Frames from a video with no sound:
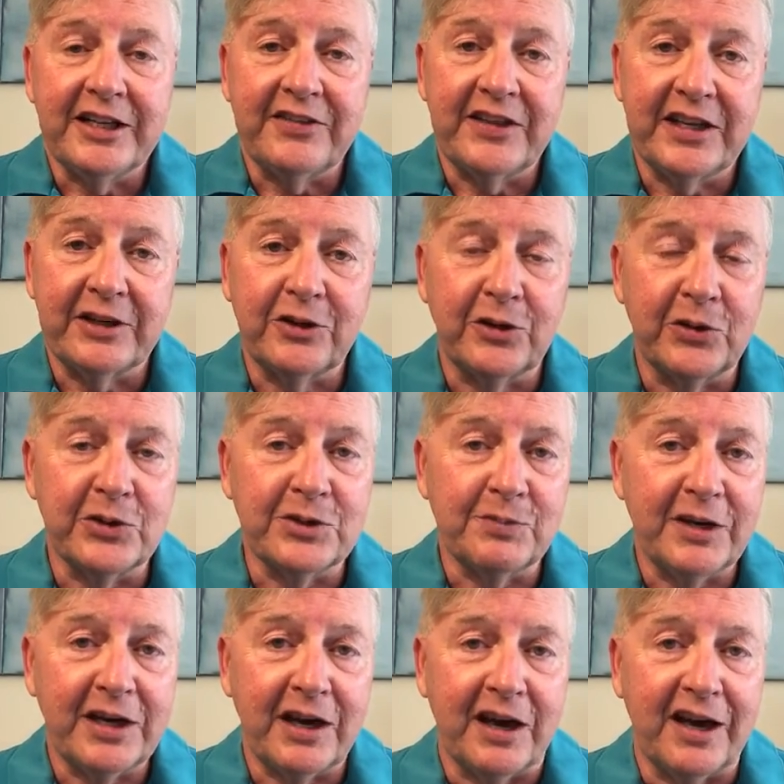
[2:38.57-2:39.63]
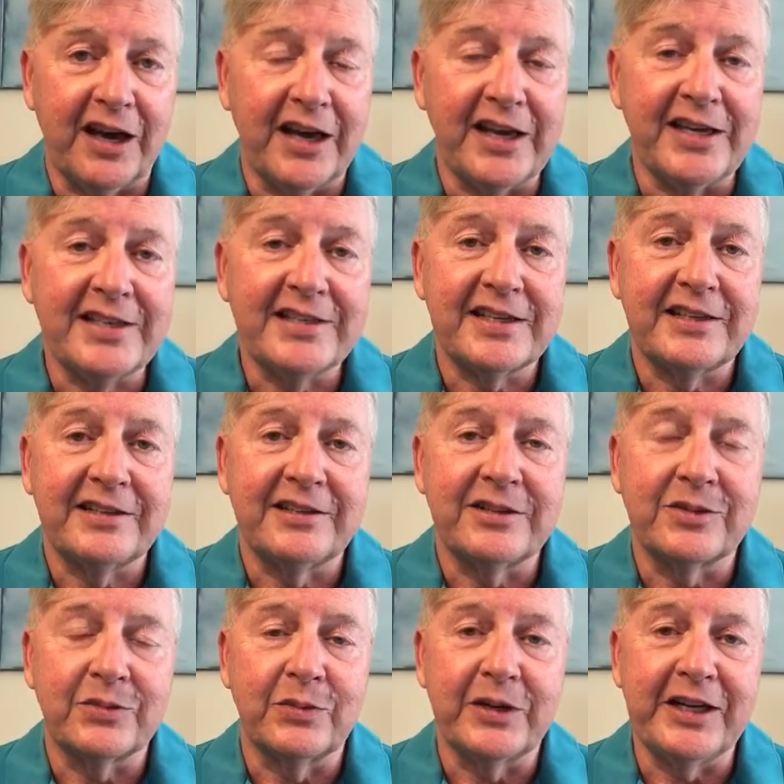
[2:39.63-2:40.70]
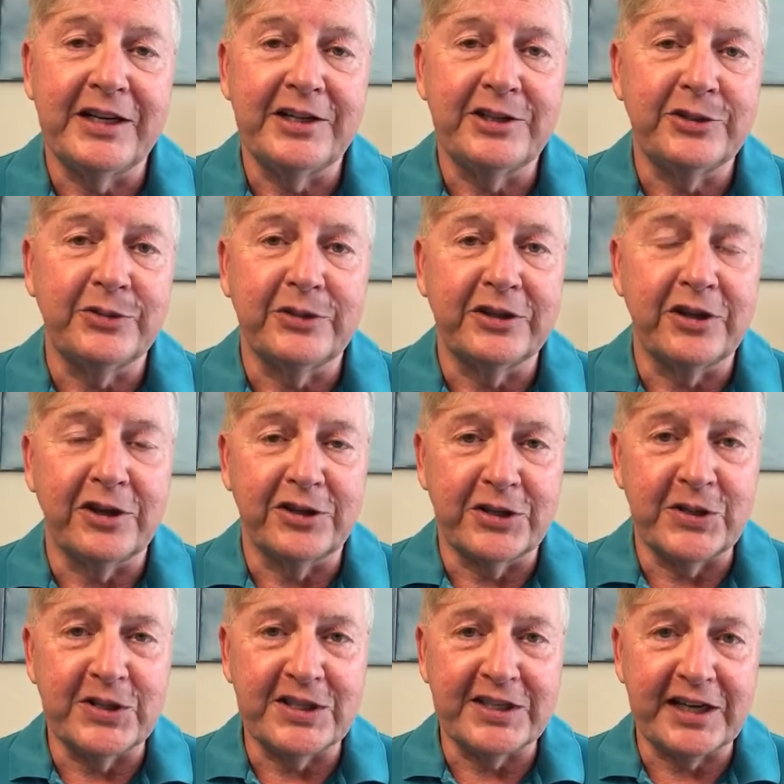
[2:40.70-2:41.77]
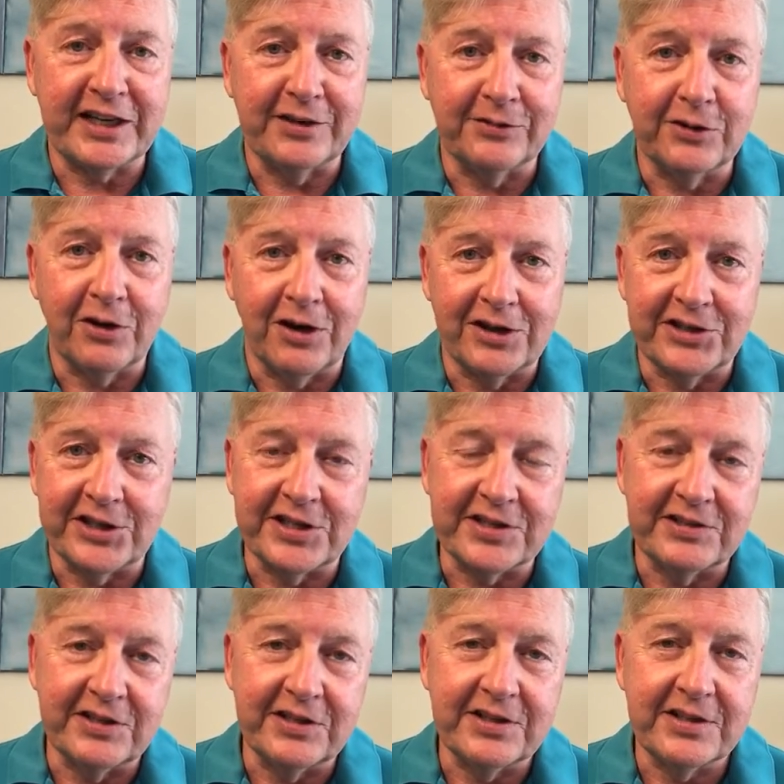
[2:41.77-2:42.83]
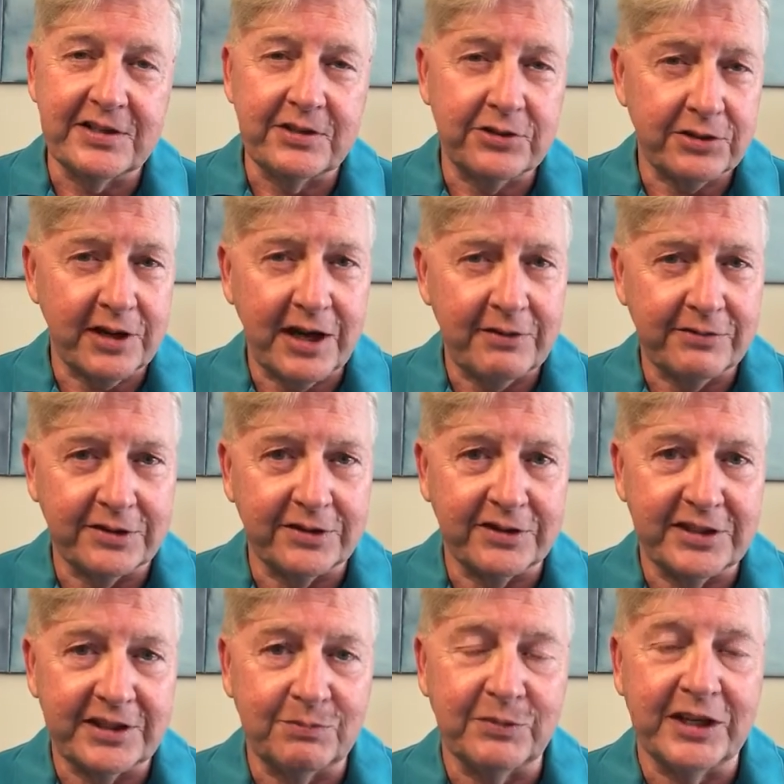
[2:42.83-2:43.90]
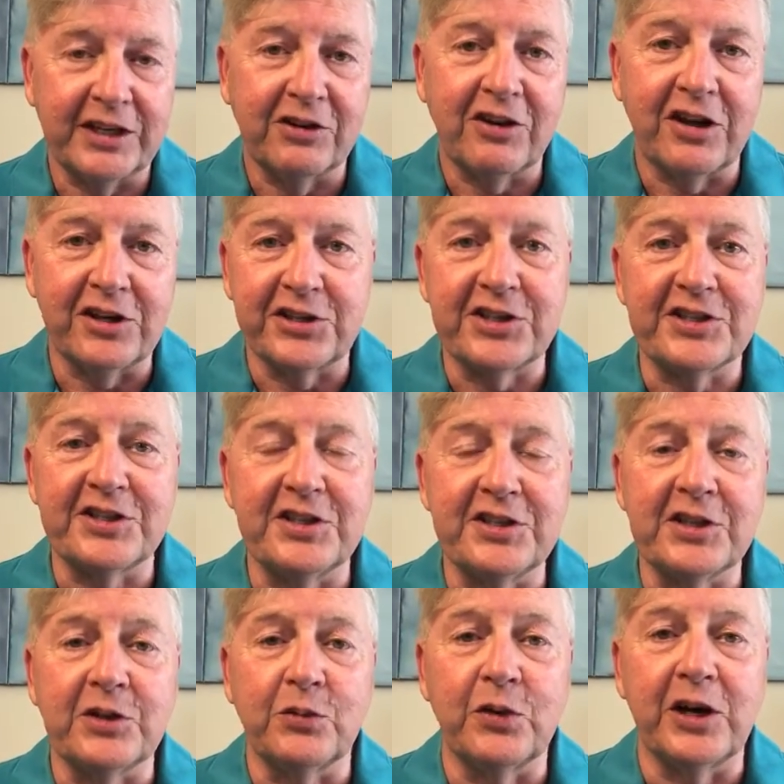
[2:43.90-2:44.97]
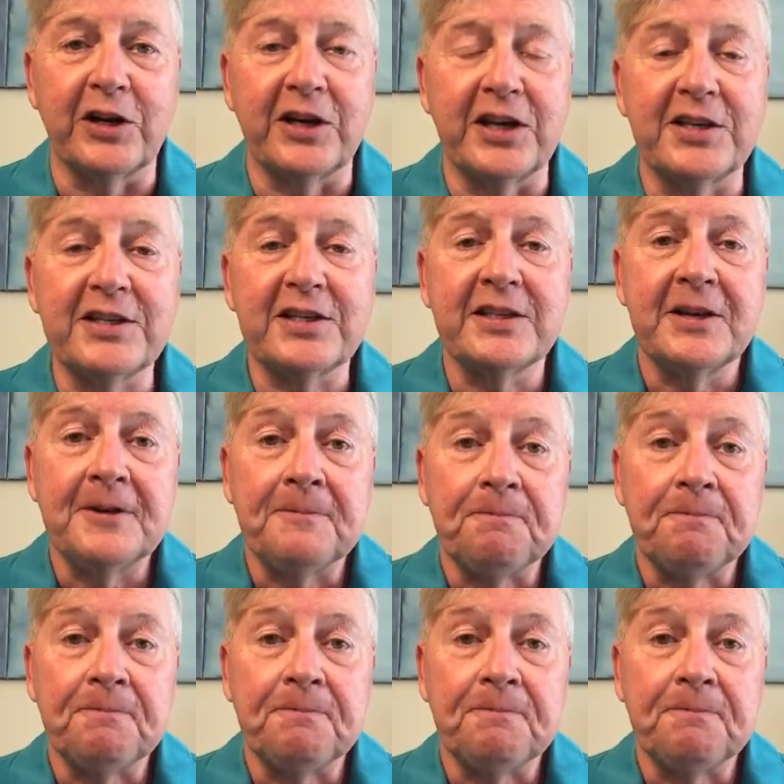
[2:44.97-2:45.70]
then closed my eyes and went into an altered state of consciousness and traveled in my consciousness and awareness